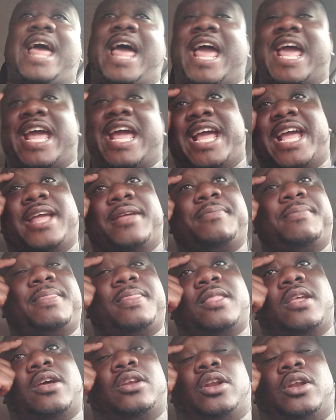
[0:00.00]
a
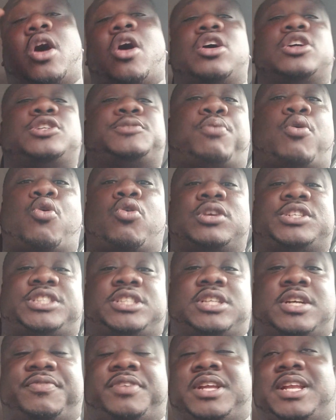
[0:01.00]
large
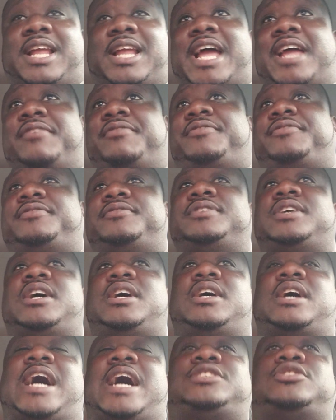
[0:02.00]
portion of your life.
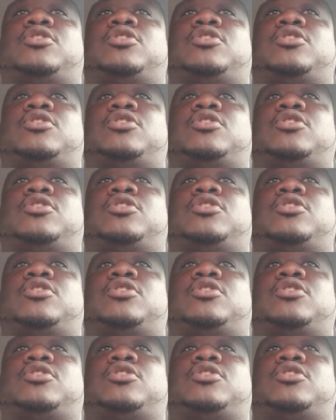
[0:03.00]
I